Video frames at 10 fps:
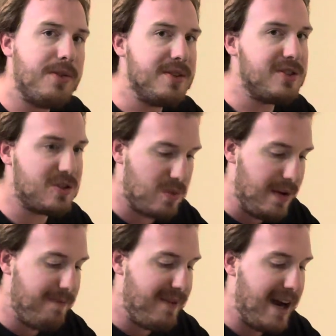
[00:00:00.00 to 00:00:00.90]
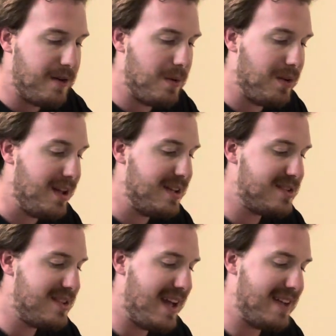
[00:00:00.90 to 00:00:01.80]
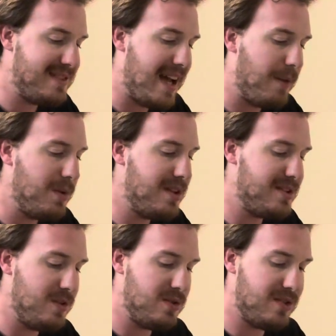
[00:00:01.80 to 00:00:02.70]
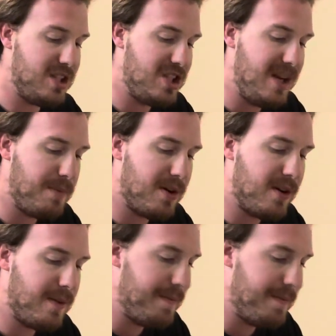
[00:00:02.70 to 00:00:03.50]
the Scream Factory release, as that one is usually cheaper.